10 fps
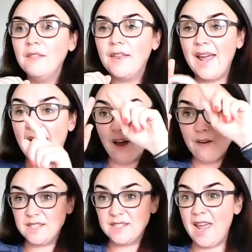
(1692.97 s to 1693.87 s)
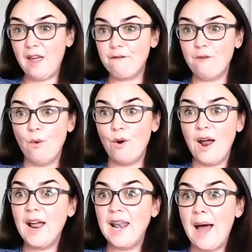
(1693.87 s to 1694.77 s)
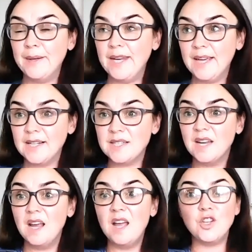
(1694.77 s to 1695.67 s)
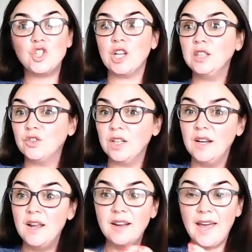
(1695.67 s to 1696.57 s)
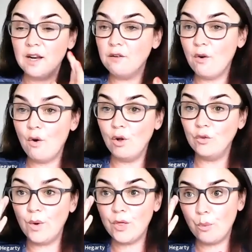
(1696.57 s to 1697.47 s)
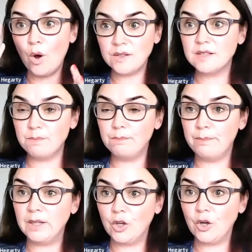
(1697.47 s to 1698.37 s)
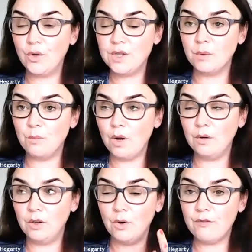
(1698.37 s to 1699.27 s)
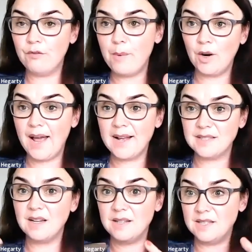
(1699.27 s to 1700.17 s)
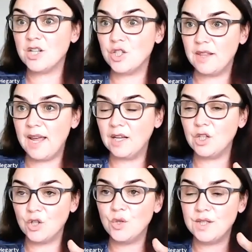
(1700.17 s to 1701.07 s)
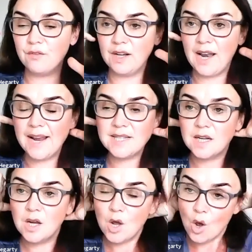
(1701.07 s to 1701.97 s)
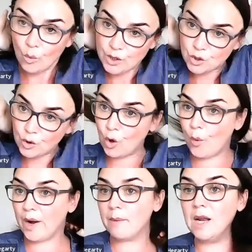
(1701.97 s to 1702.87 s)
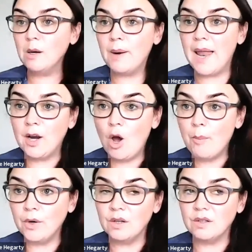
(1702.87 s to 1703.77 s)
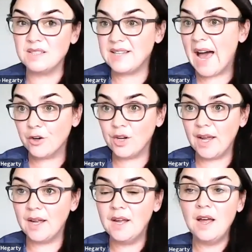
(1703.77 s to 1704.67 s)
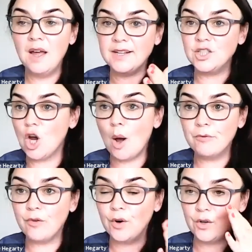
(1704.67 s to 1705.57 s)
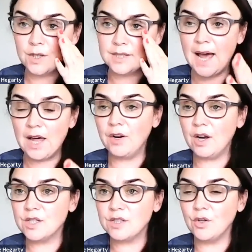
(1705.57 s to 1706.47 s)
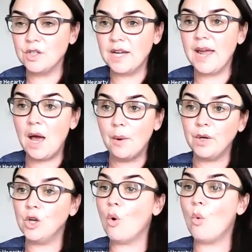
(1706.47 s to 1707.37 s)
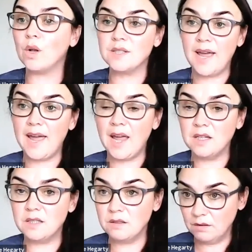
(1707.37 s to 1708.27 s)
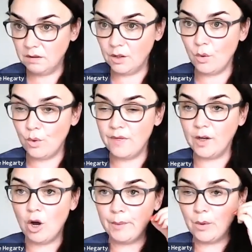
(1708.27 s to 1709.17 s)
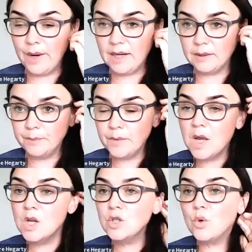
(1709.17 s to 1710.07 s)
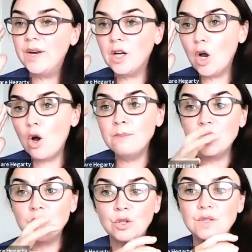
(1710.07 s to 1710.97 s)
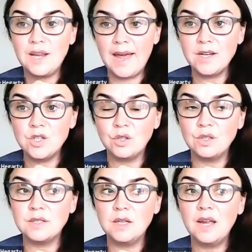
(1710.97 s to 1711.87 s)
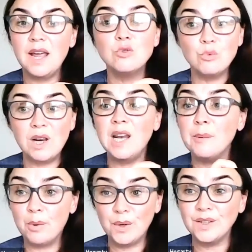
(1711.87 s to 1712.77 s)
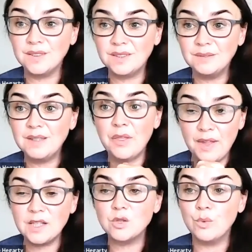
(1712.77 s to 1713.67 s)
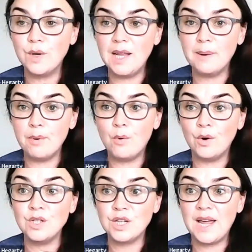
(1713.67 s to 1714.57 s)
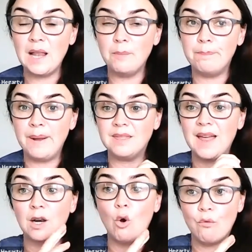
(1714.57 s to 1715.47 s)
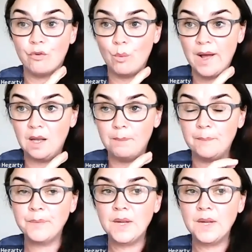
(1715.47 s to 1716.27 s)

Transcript: that I have. It's an A4, I laminate it. The children get involved with what's been cooked, and you know, everybody has a dish that they can choose every night. We do a quick meal plan up on a Saturday. I shop for it on a Saturday or Sunday, and we know what's ahead, you know, in the coming week. So when it comes to schedules, it's really important. I think it's really important to help beat that overwhelm.